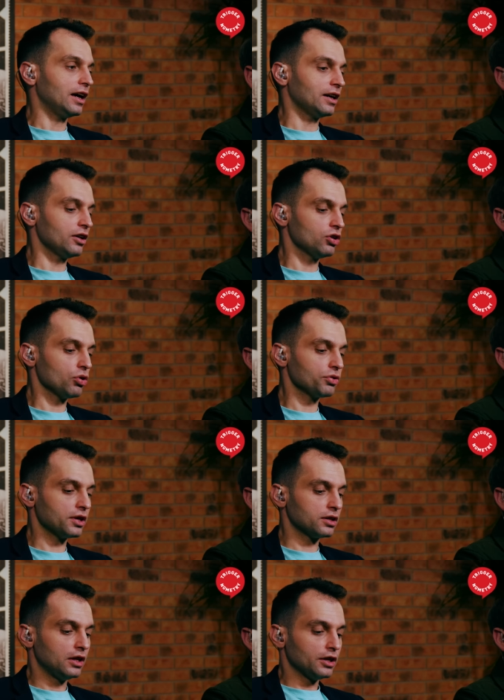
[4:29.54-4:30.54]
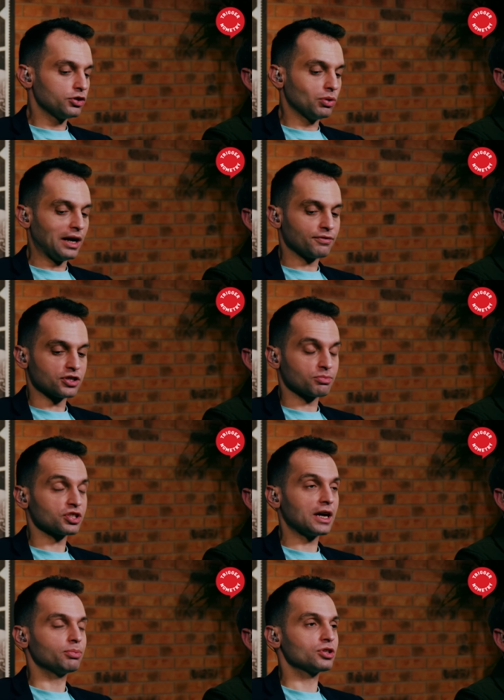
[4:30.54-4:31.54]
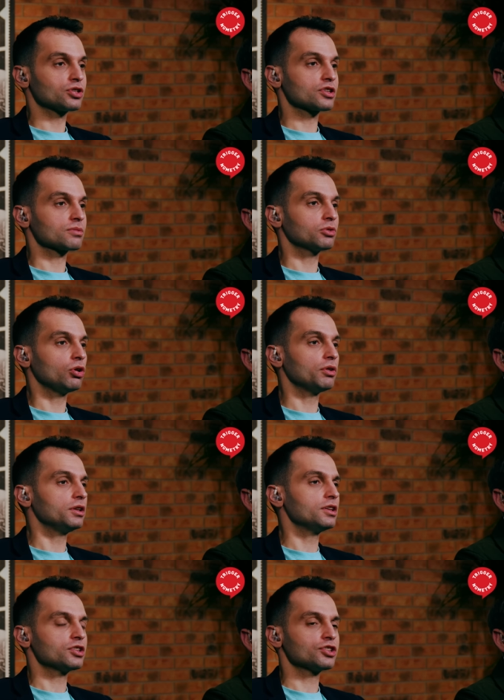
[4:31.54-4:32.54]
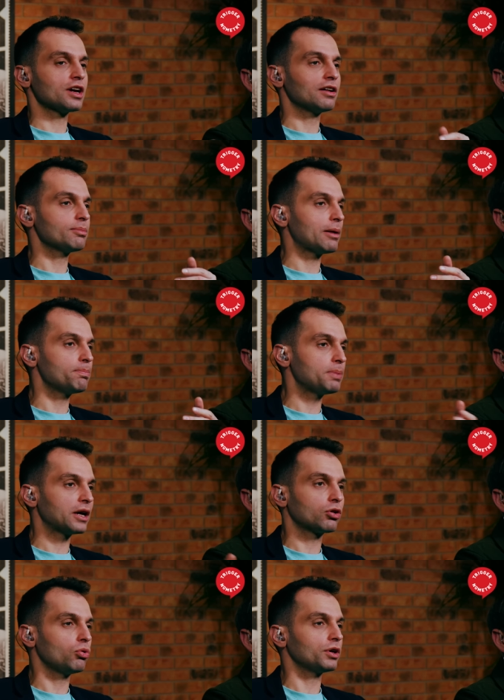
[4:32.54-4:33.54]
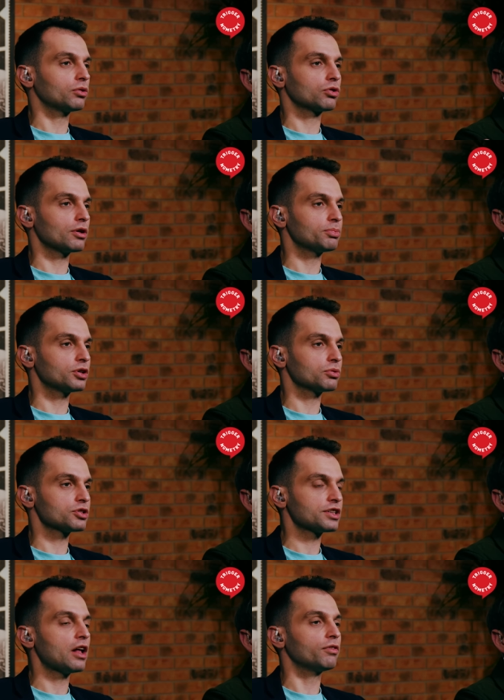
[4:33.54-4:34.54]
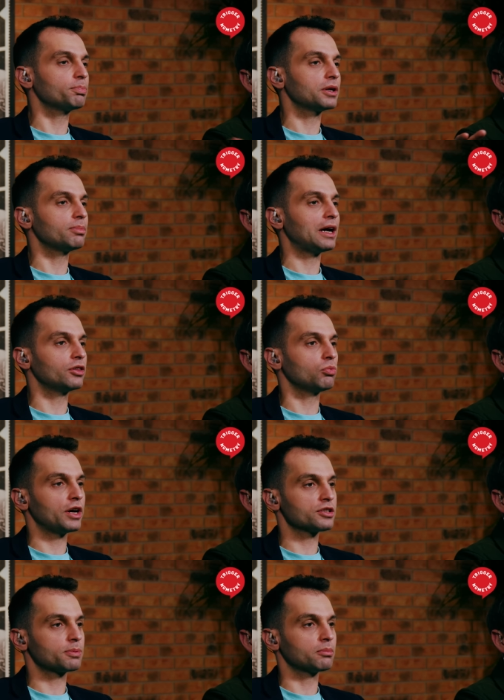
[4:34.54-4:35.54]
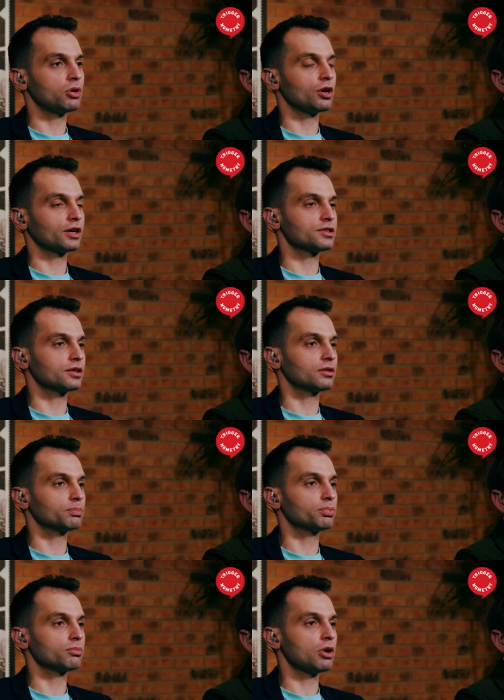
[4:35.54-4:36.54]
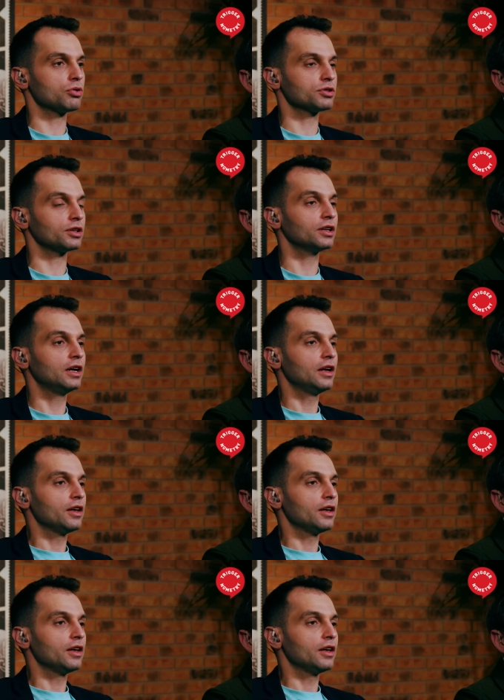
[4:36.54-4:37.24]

And I know that you have some skepticism, not necessarily about Bitcoin or crypto itself, but about the way it's been marketed and promoted.